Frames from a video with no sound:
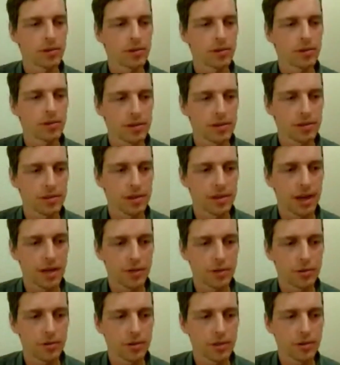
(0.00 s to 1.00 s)
Since a
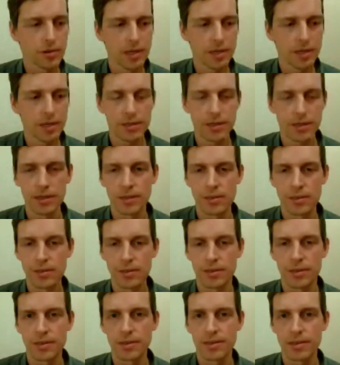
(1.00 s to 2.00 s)
natural unit is
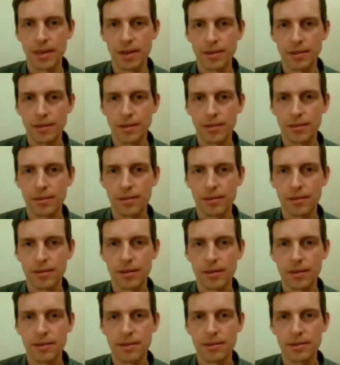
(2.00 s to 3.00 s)
the cell,
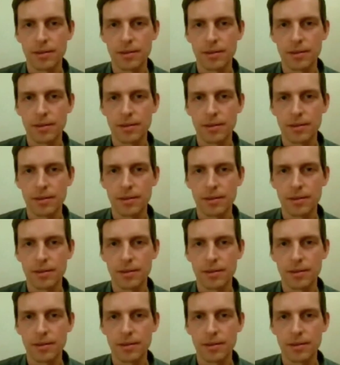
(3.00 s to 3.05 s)
it's